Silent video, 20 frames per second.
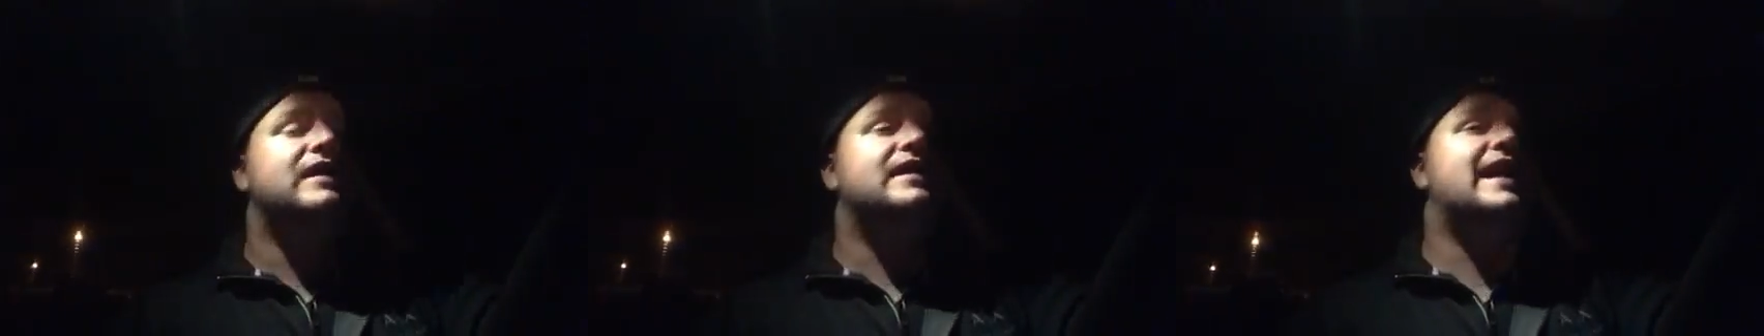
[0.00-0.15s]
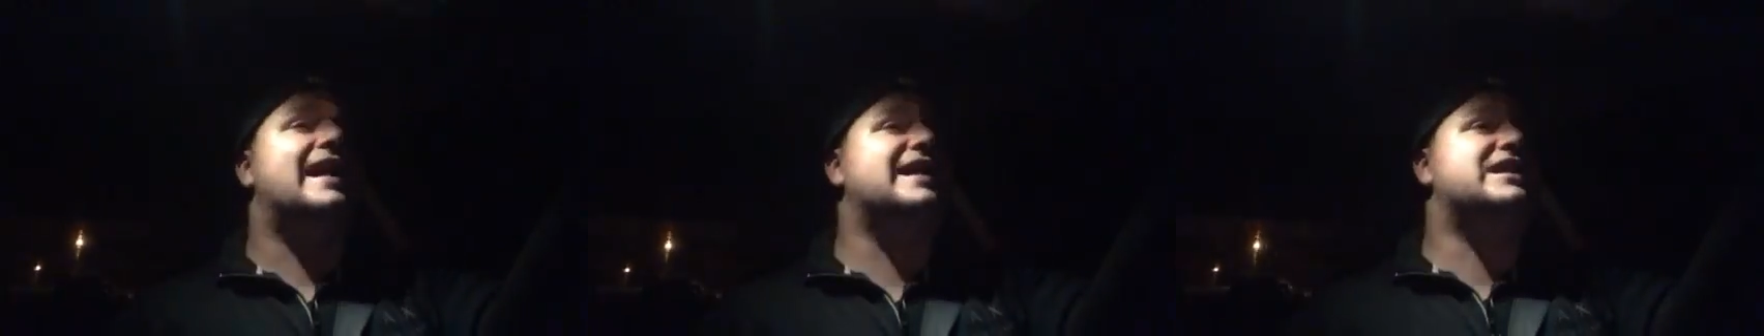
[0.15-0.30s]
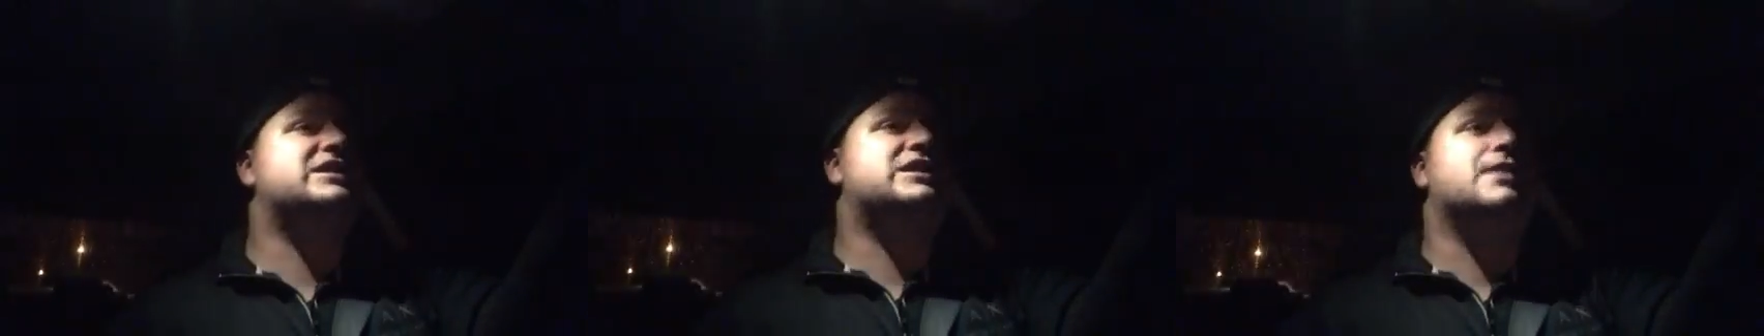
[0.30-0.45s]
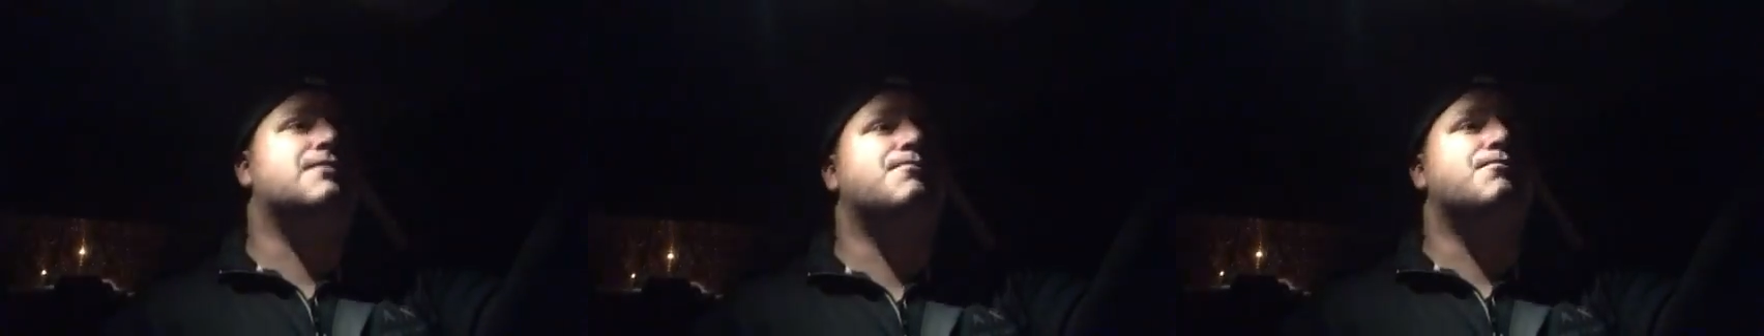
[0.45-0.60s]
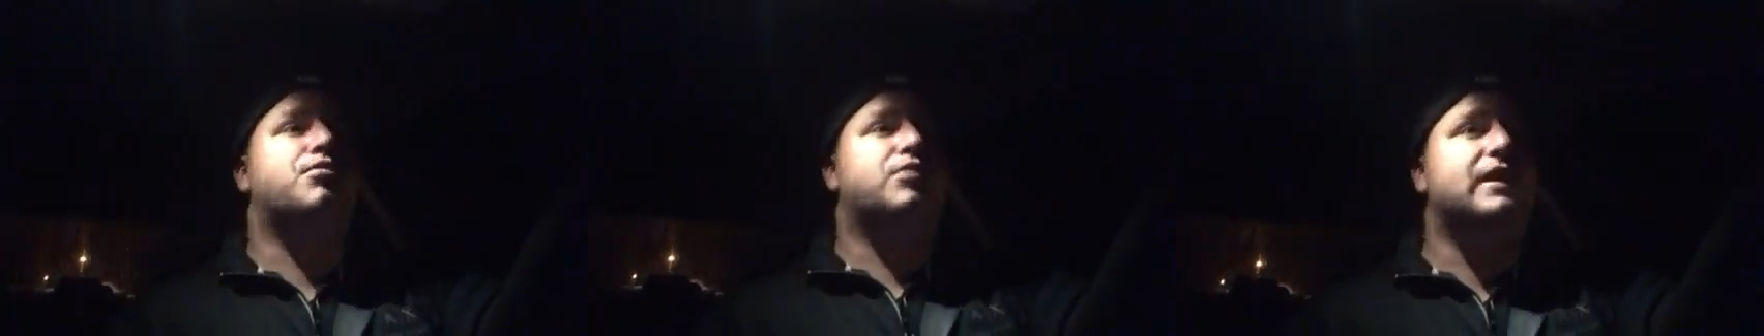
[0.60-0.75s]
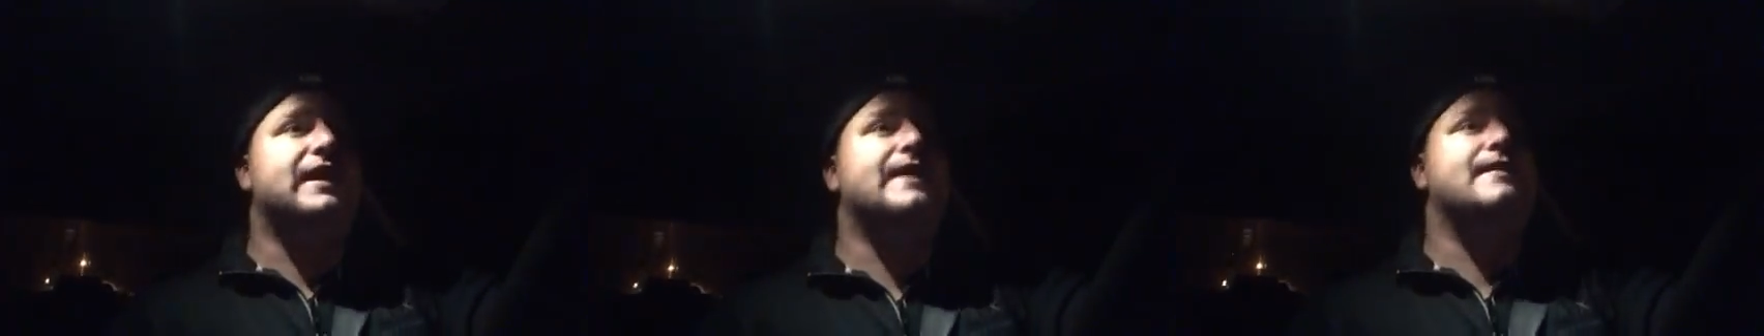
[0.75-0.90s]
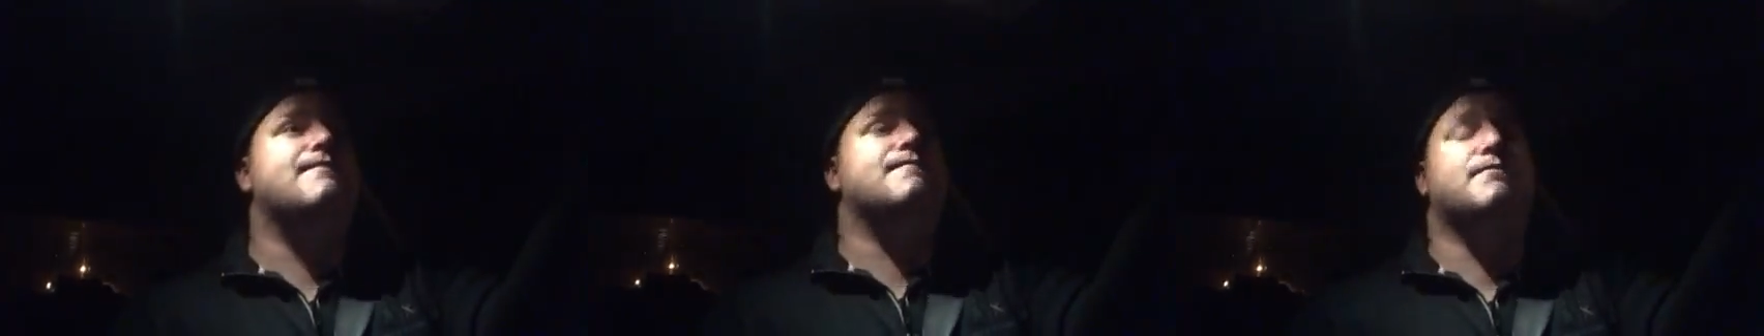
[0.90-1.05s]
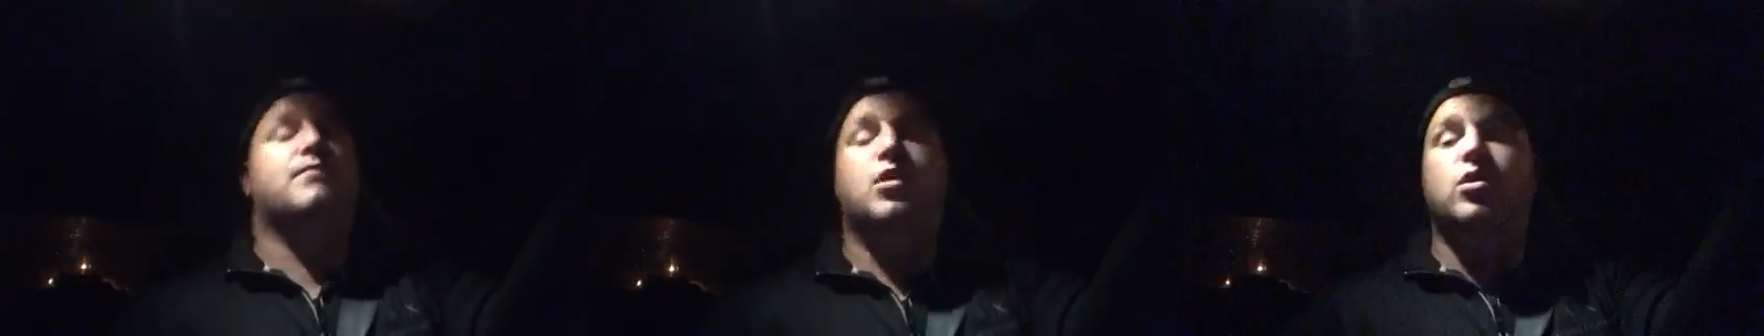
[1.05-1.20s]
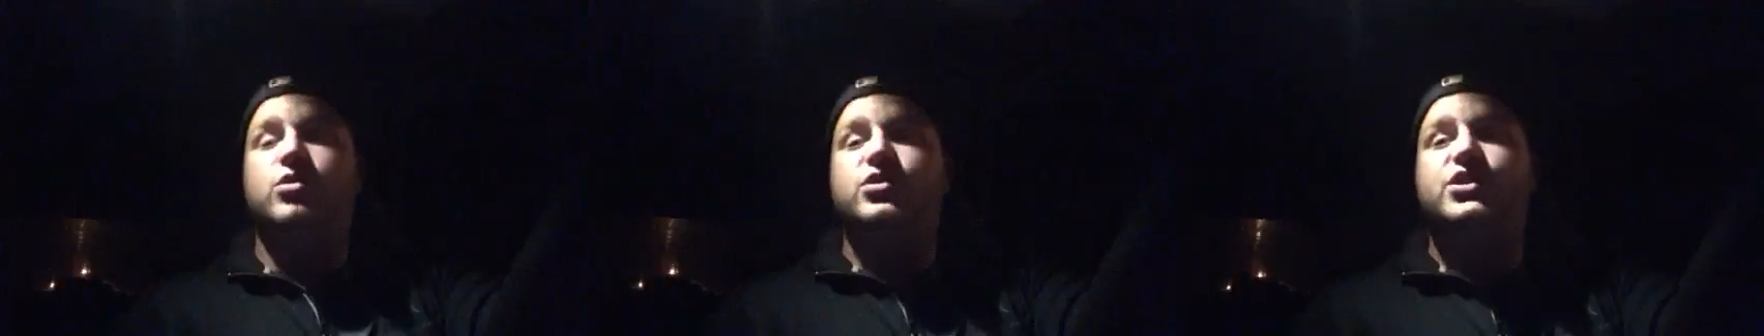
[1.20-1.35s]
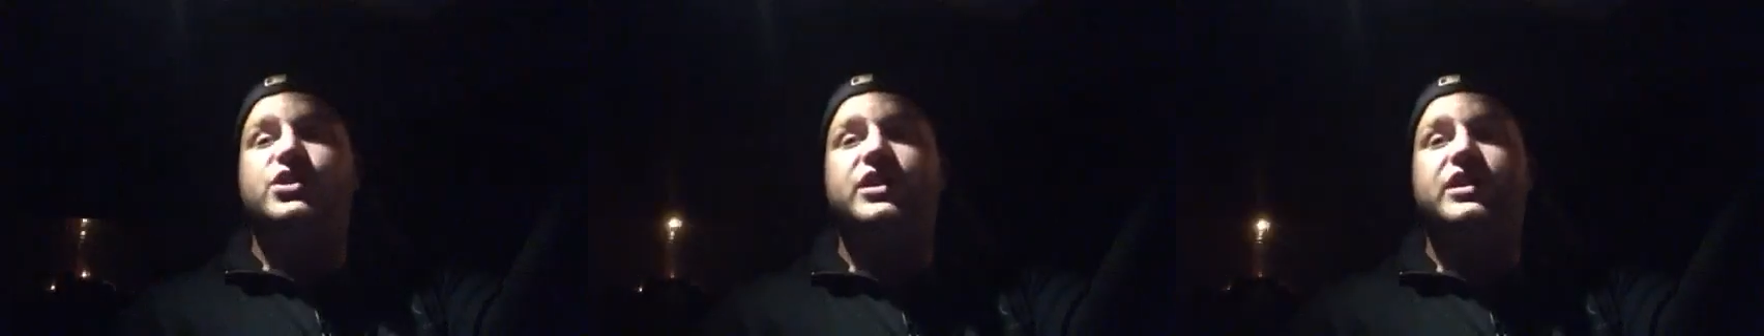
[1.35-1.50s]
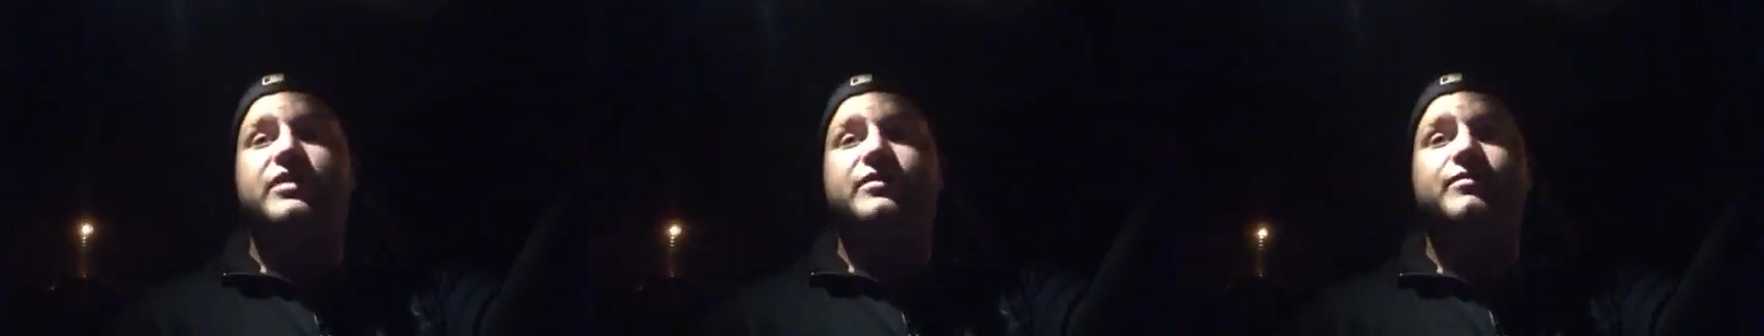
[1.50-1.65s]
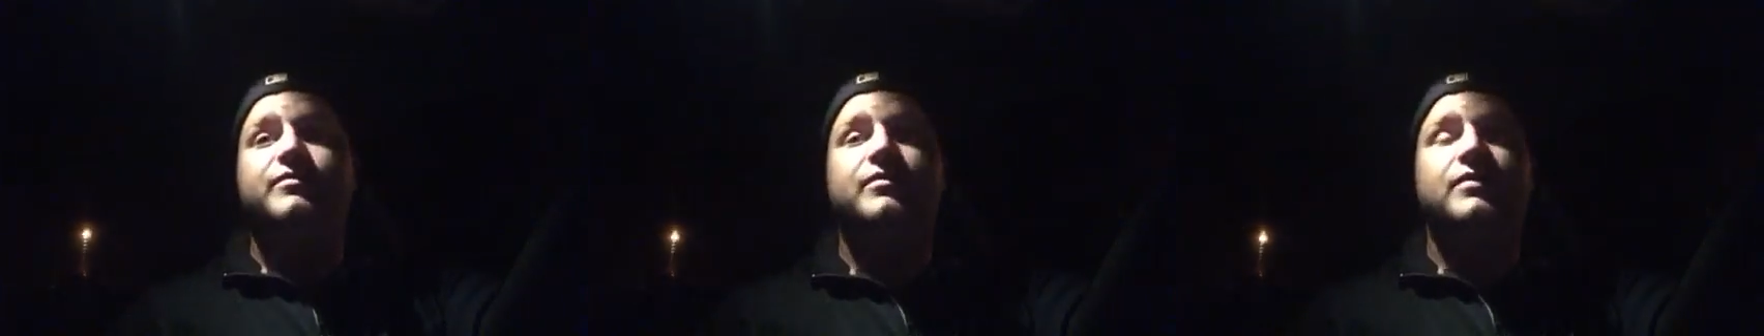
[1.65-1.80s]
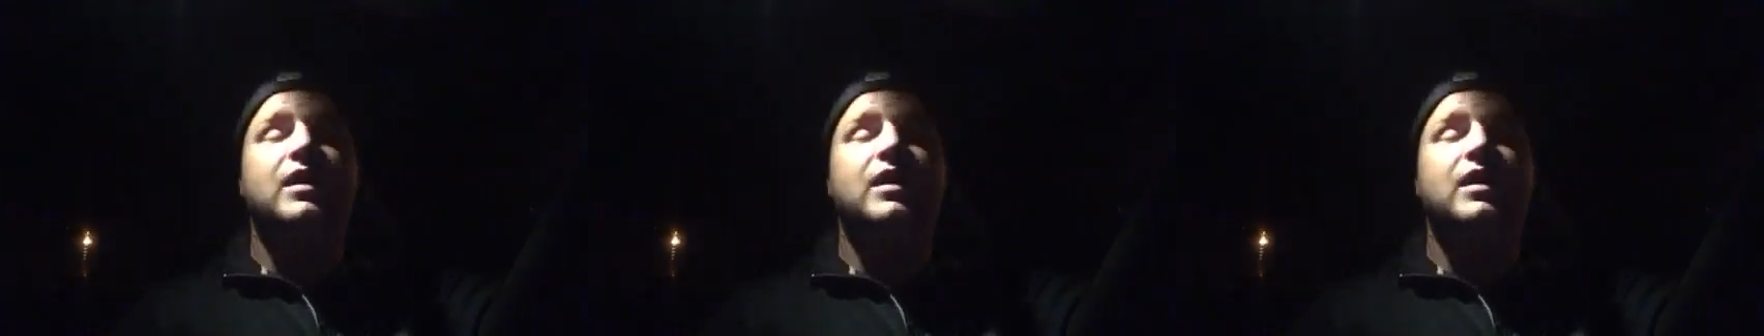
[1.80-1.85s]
That is complete bullshit.